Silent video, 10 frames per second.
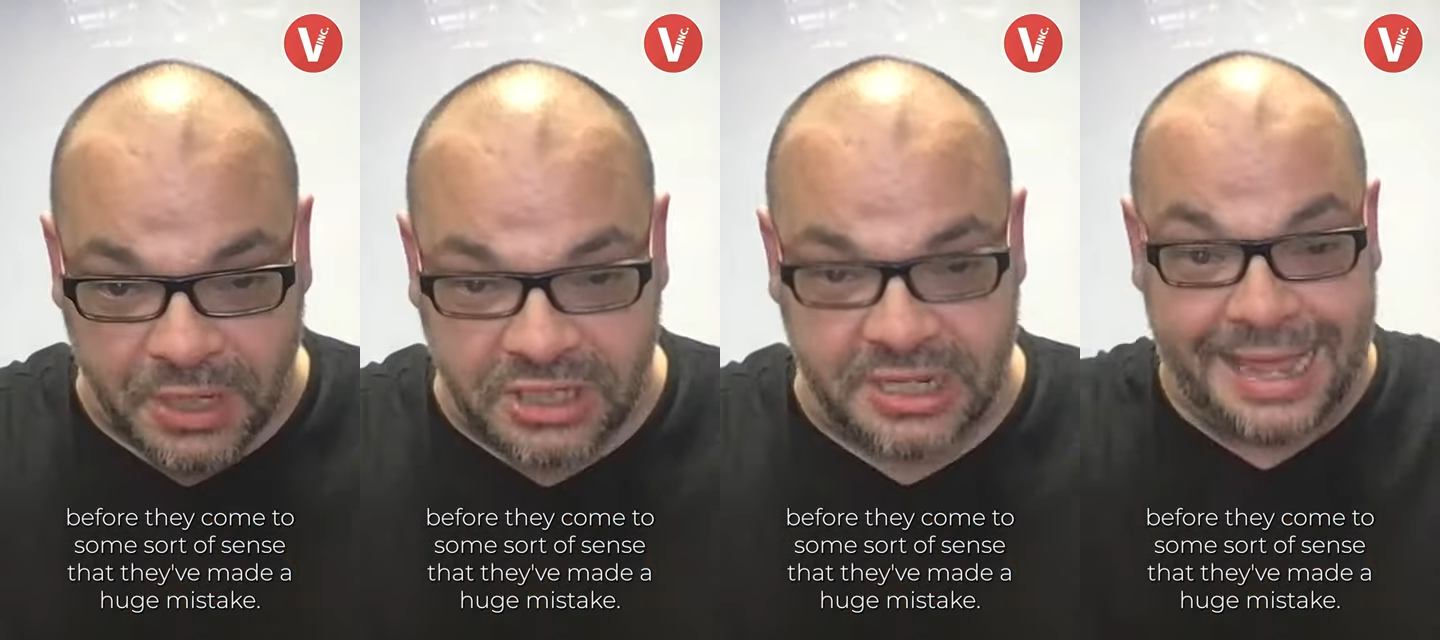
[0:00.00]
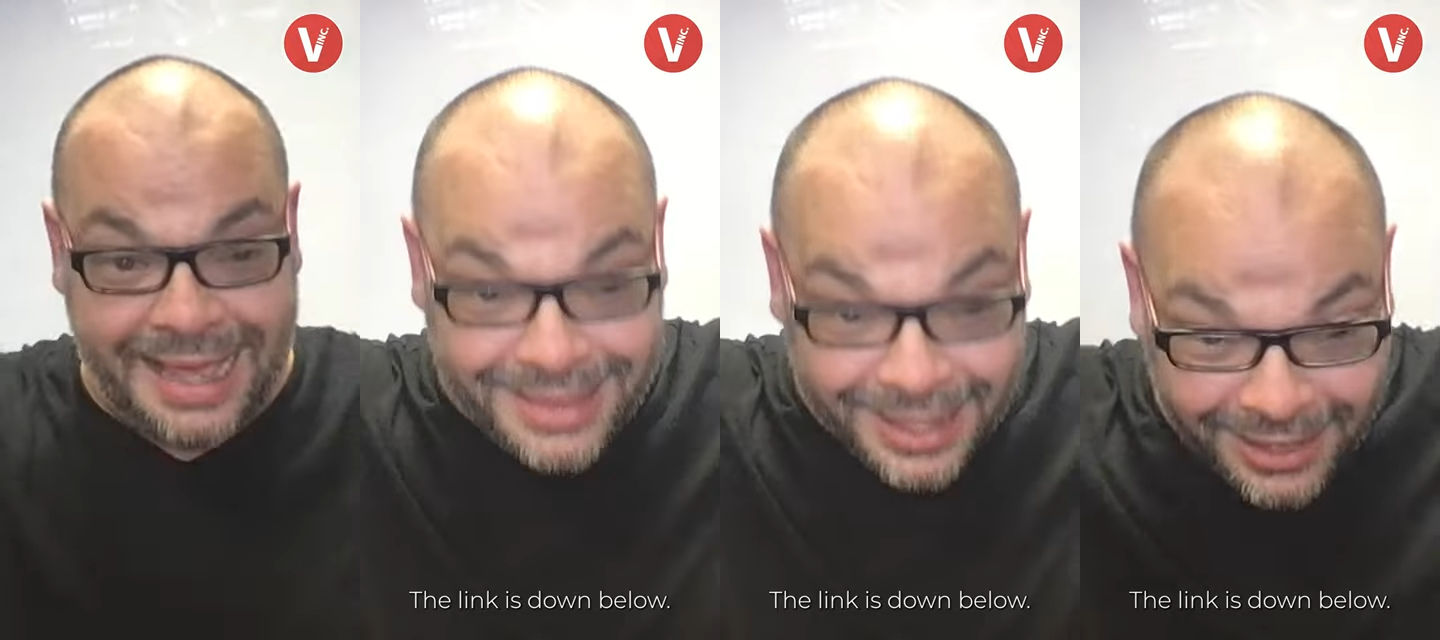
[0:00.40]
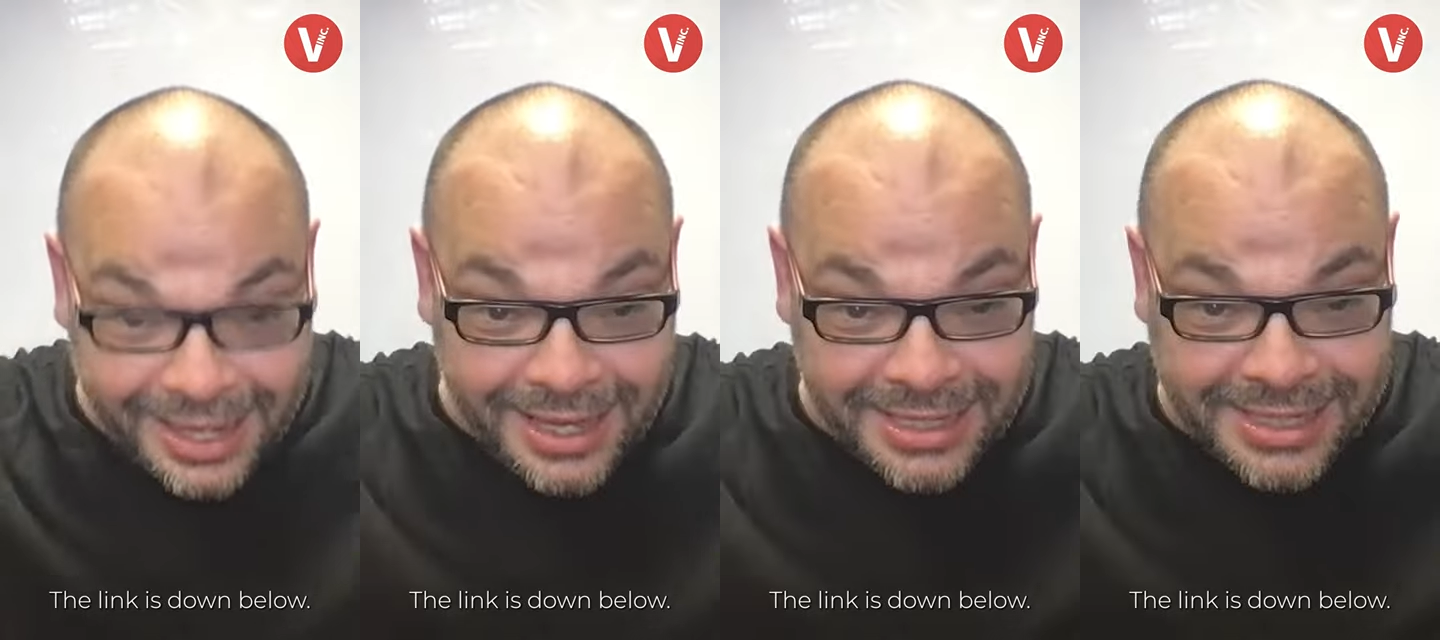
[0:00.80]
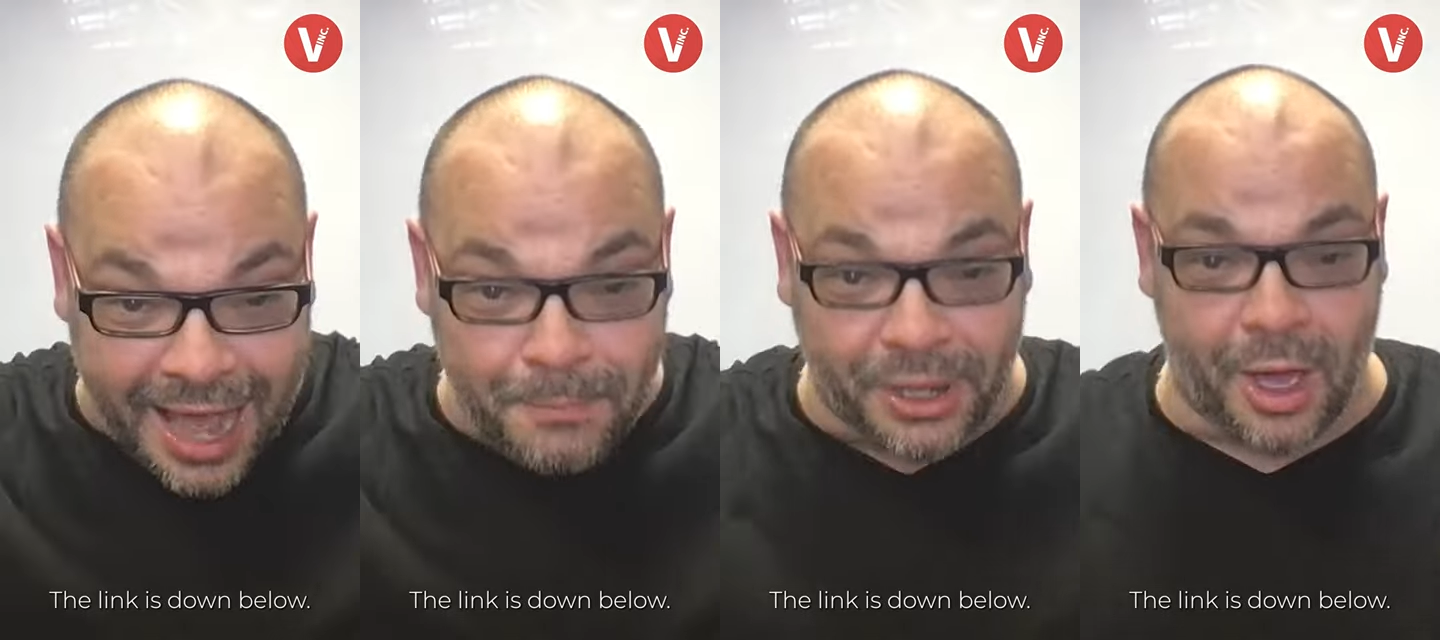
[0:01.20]
mistake. The link is
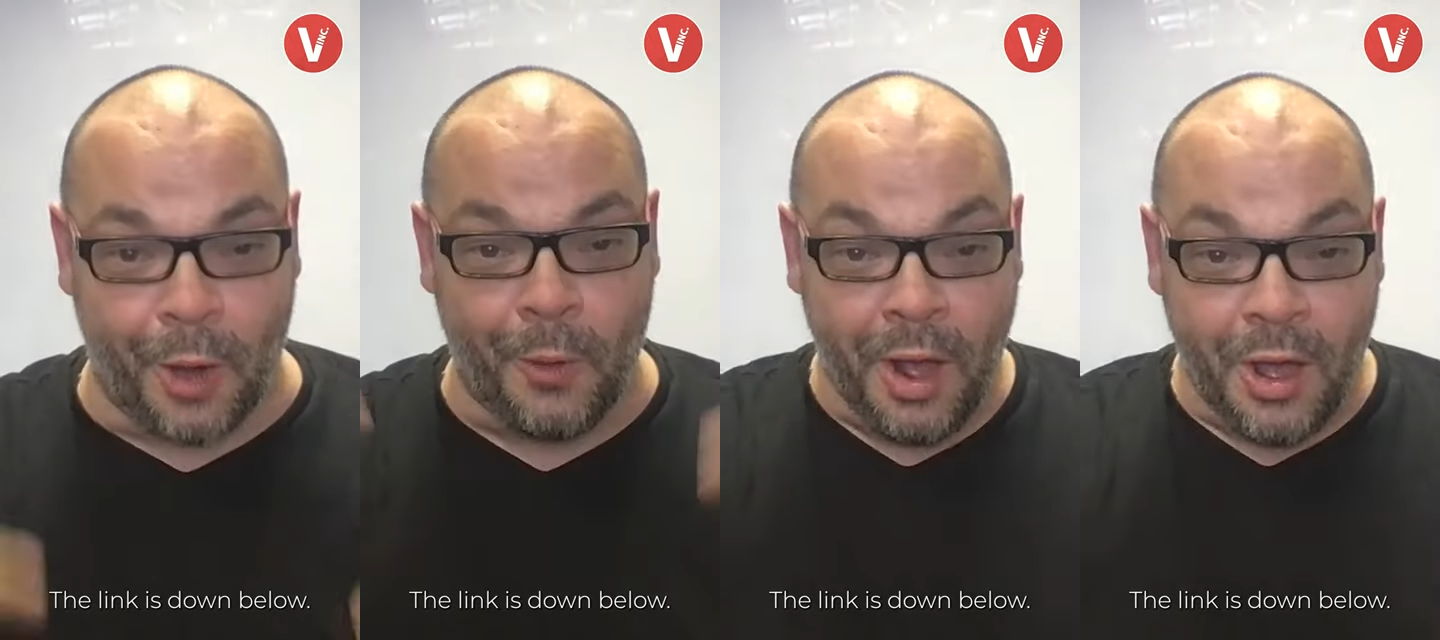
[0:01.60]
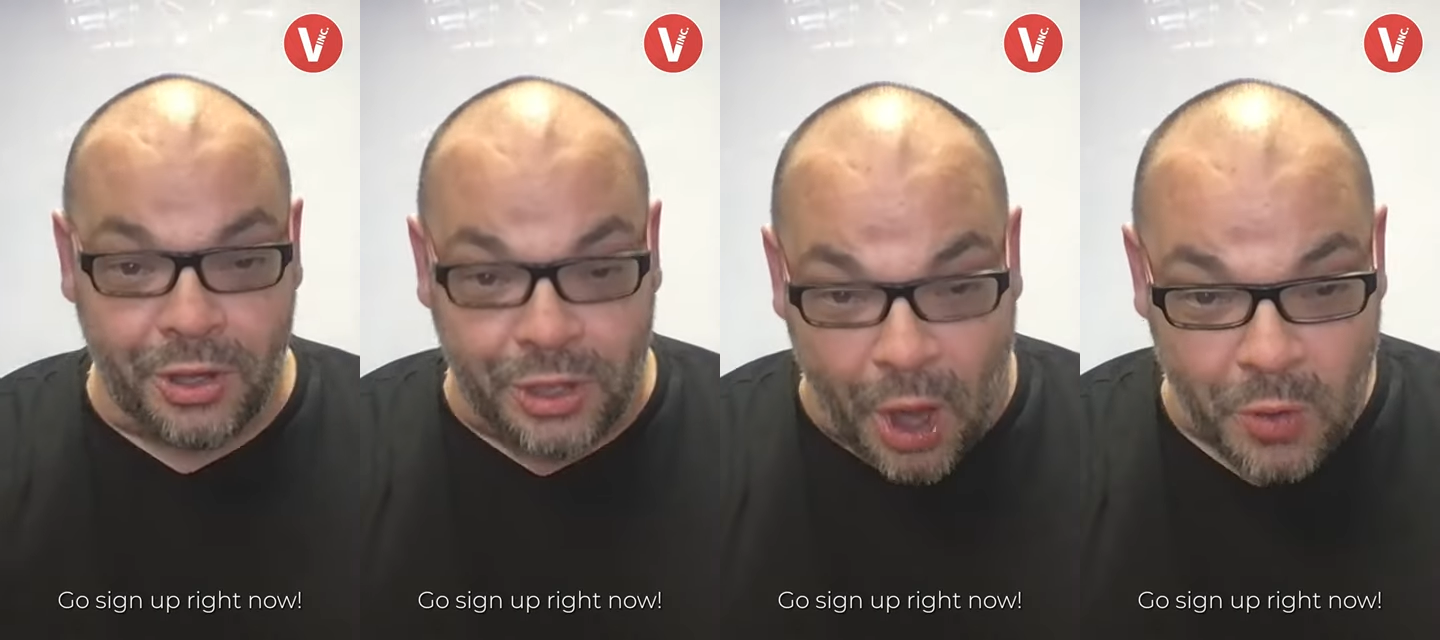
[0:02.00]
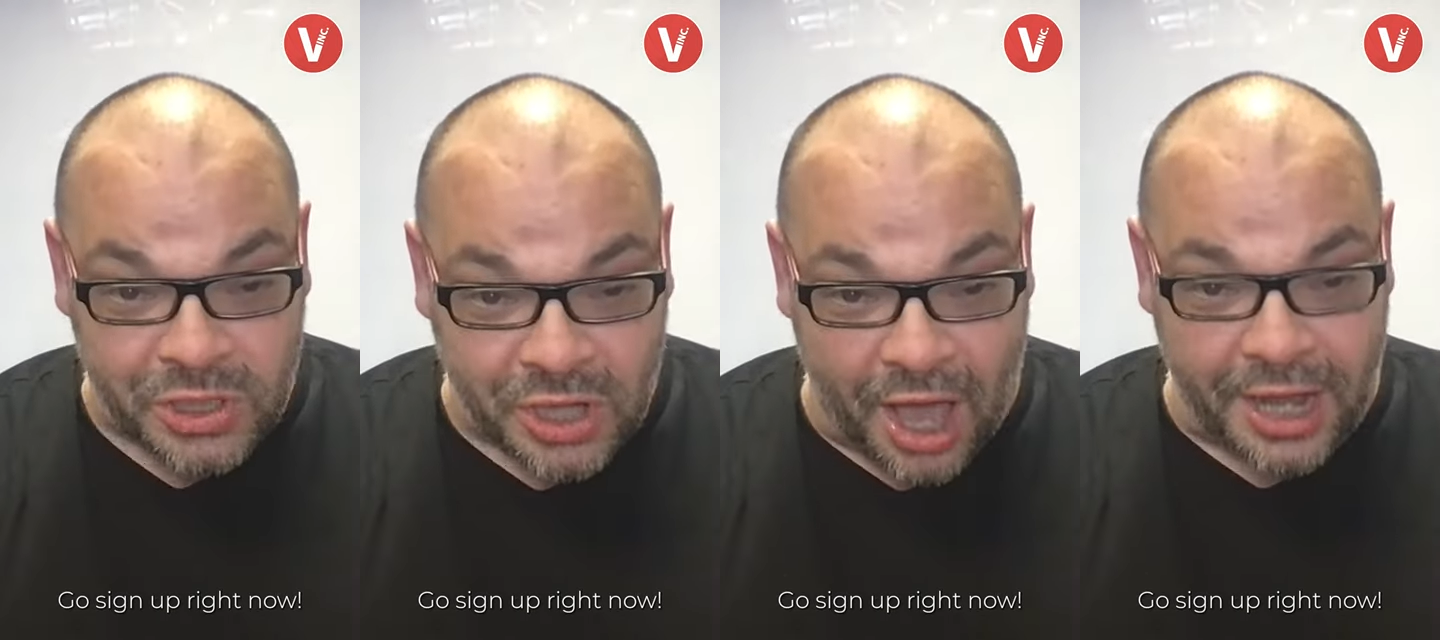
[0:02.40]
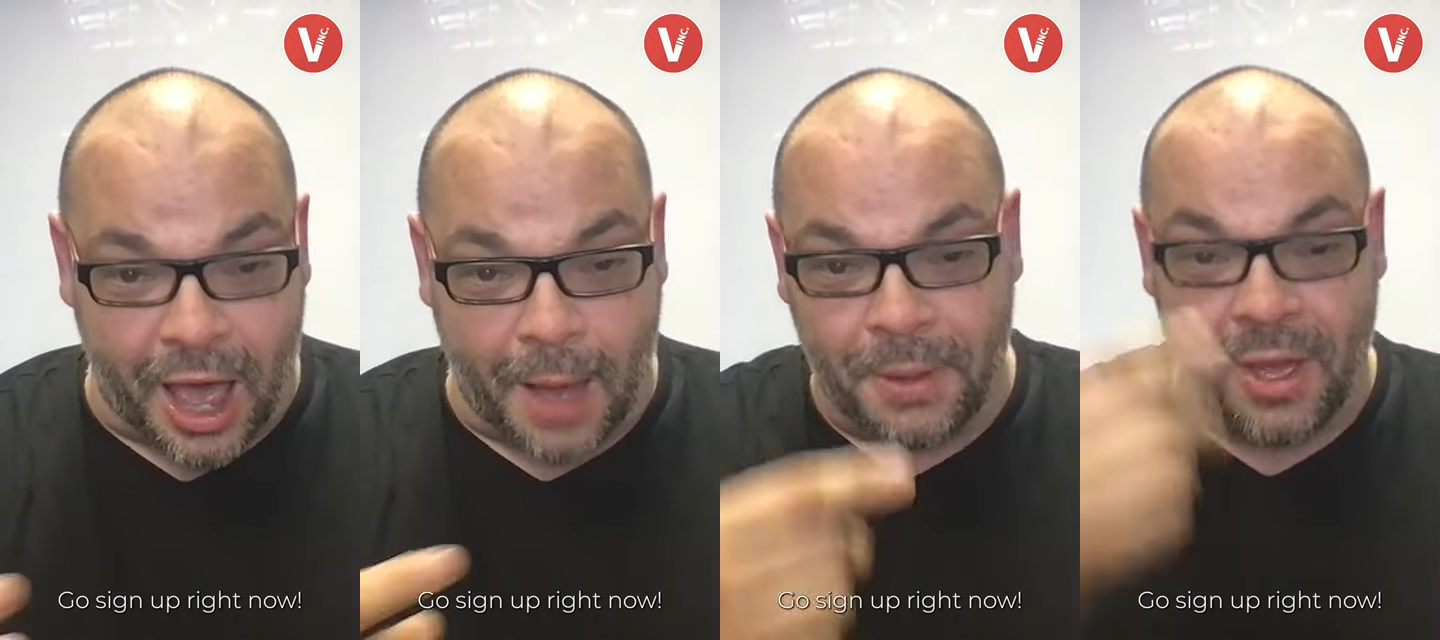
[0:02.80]
down below. Go sign
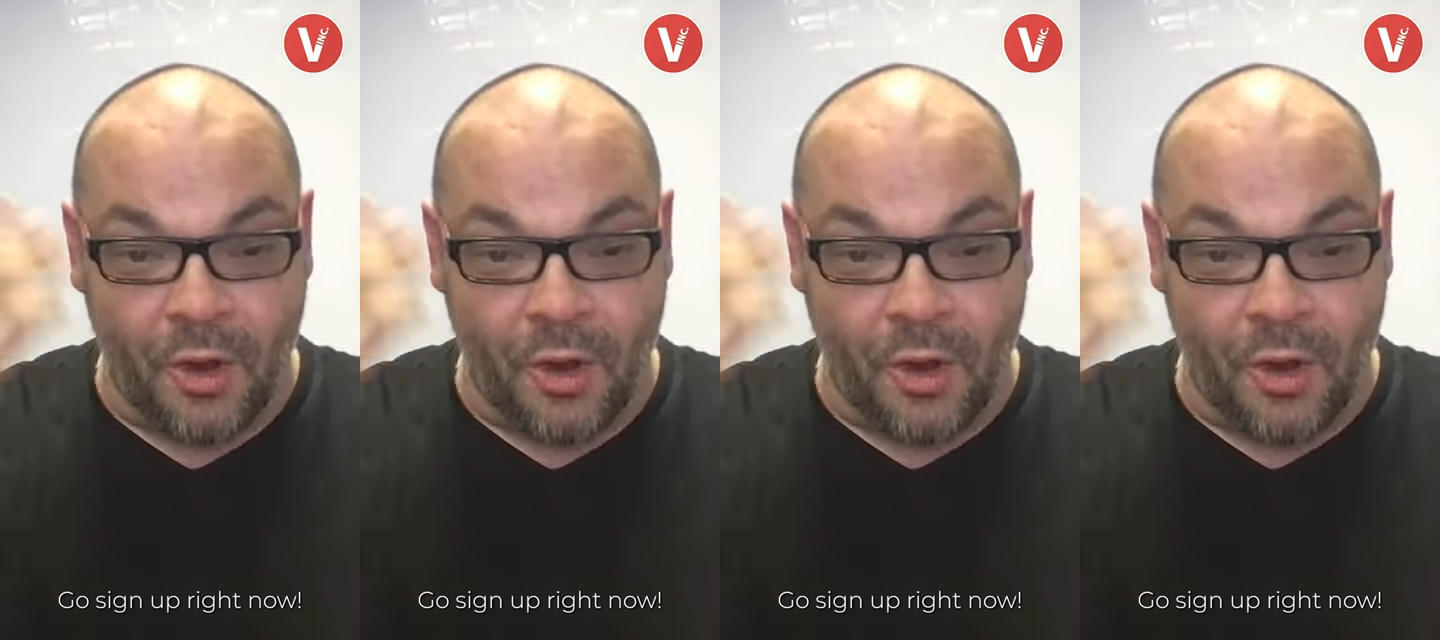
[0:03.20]
up